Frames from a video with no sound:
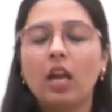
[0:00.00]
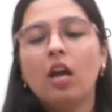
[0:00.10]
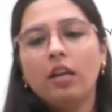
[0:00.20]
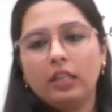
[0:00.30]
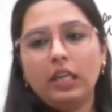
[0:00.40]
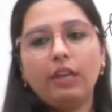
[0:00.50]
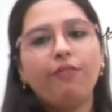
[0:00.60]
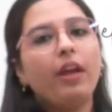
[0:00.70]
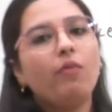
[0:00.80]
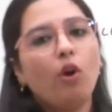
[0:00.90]

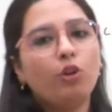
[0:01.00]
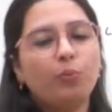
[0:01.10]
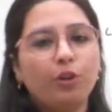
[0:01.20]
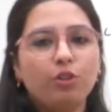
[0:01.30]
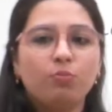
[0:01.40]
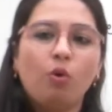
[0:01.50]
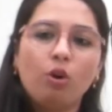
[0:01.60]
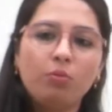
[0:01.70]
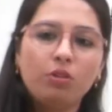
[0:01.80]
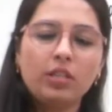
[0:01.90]
If I want to produce
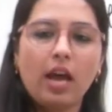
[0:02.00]
more mules,